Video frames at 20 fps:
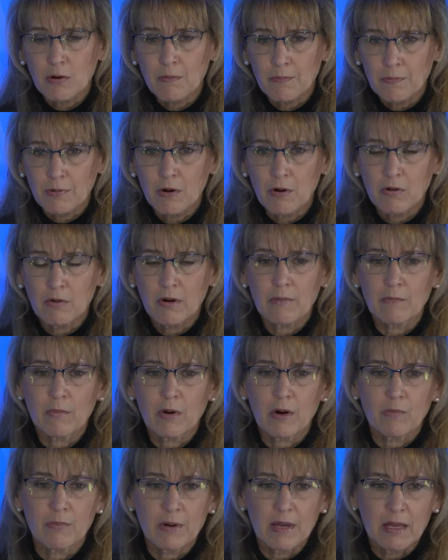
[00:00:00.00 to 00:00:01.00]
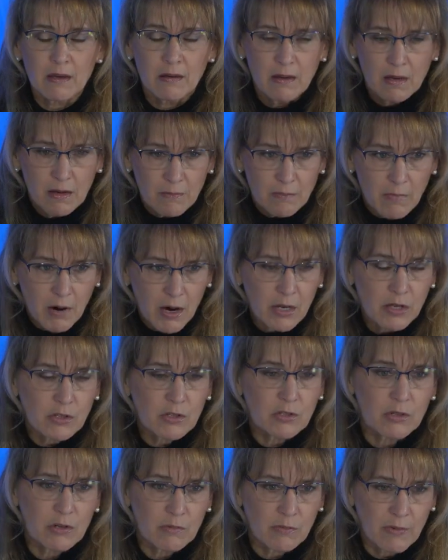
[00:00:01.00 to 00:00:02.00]
program where we
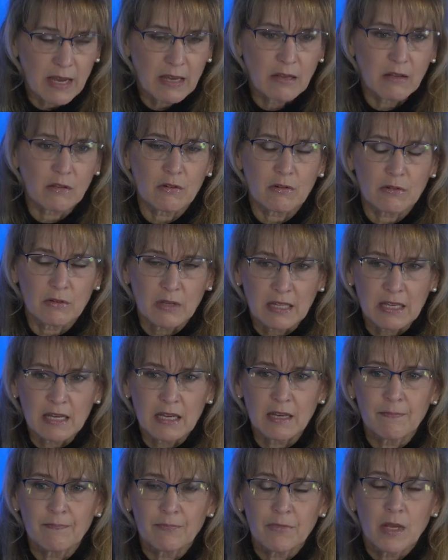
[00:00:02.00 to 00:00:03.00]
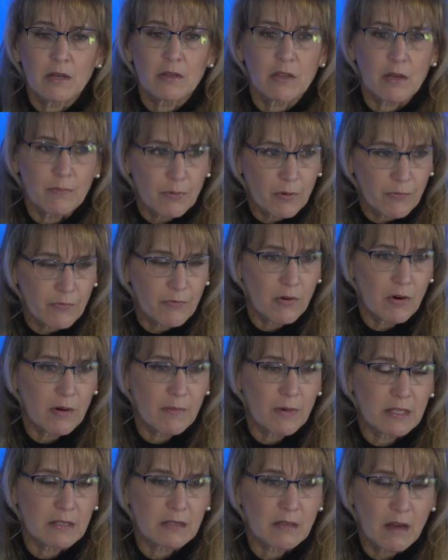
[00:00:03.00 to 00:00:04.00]
monitor regularly the
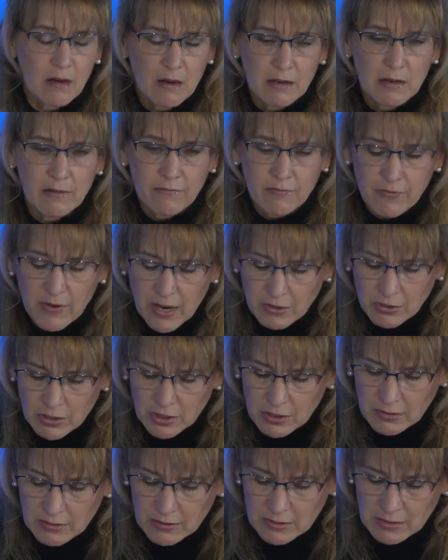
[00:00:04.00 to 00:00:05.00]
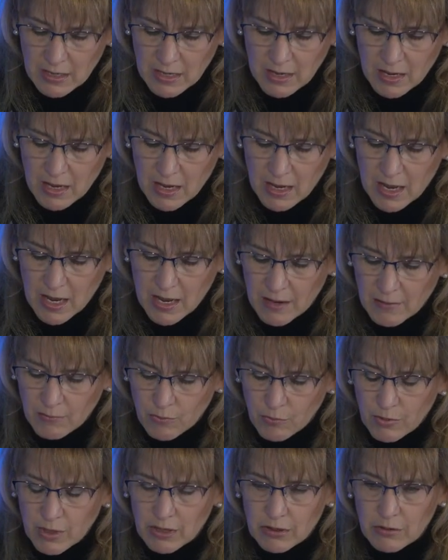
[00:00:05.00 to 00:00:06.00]
performance on infections.
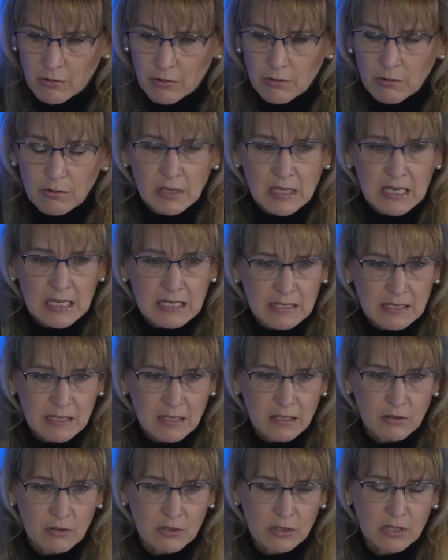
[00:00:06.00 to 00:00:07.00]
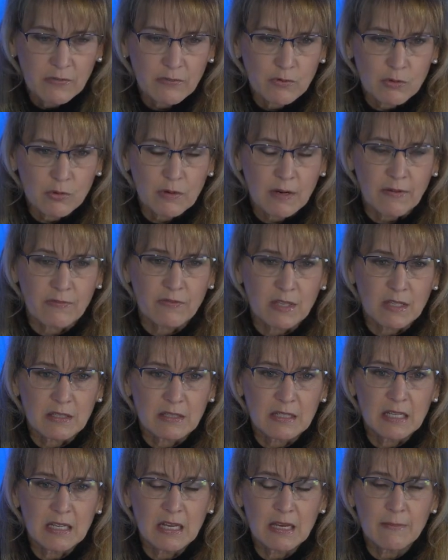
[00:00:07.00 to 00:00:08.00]
And with early signals of drift, the
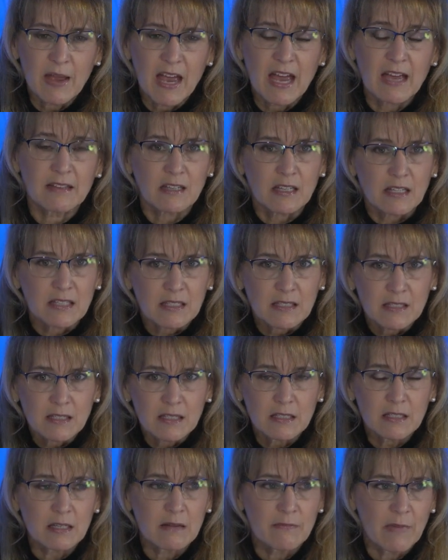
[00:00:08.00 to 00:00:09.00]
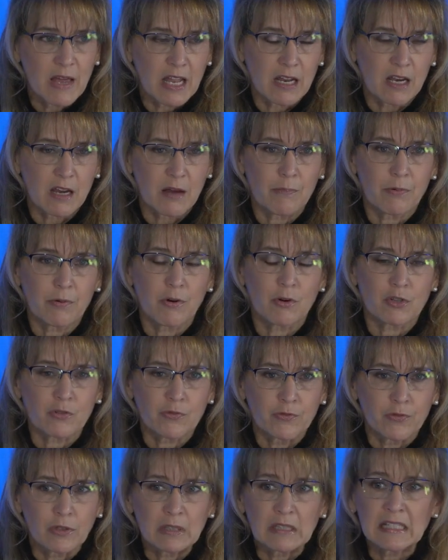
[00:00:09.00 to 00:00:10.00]
team has a systematic approach
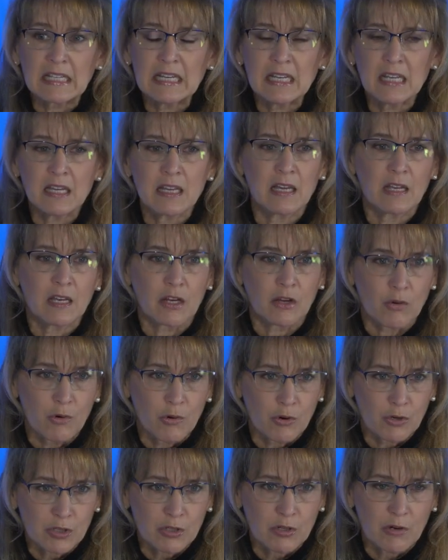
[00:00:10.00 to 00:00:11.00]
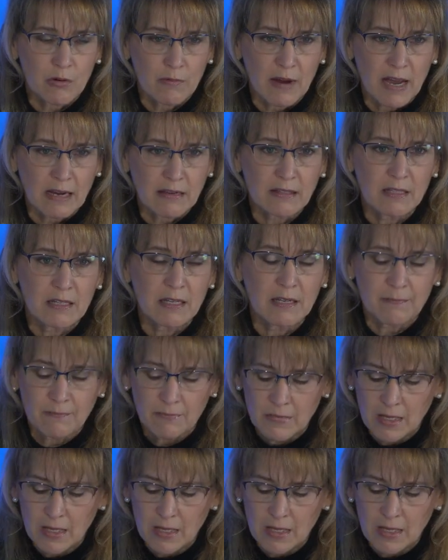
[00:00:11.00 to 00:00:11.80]
for leaning in and course correcting